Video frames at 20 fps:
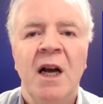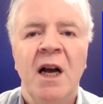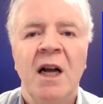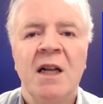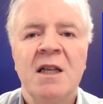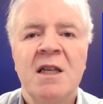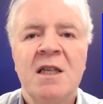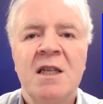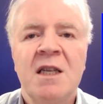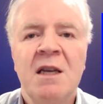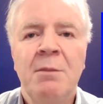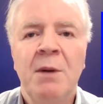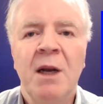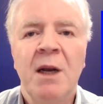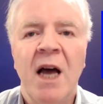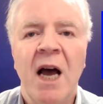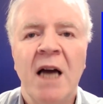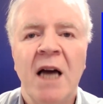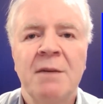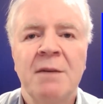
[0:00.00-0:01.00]
And
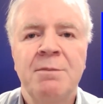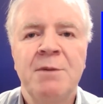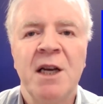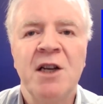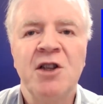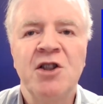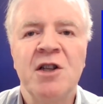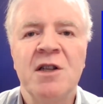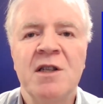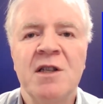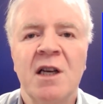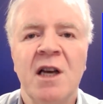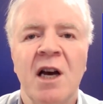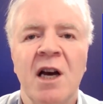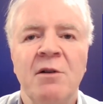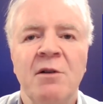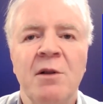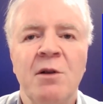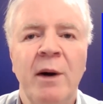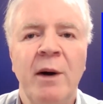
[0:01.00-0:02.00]
similar adaptations
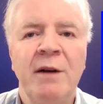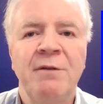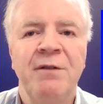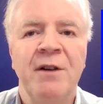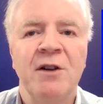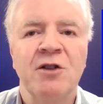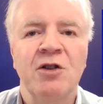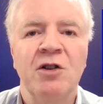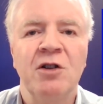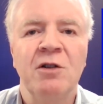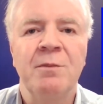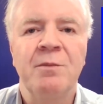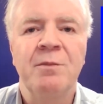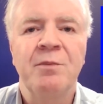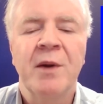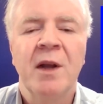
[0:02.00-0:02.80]
occur in the right ventricle.